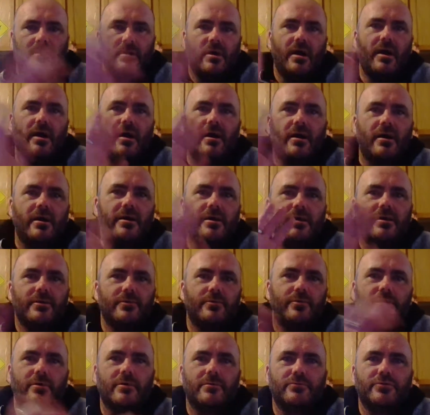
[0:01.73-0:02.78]
Hi,
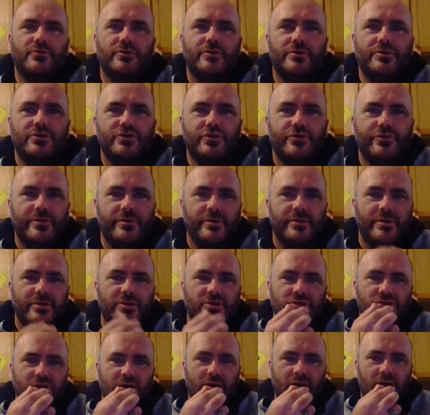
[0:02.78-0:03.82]
welcome to the Gerry
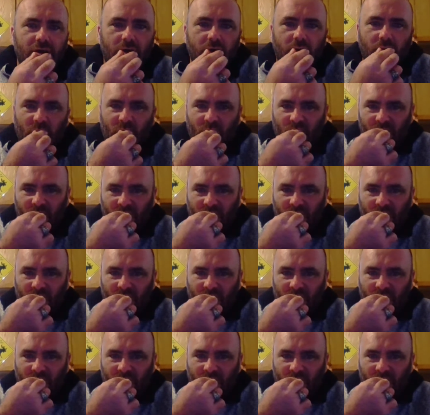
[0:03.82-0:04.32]
Lynch Show.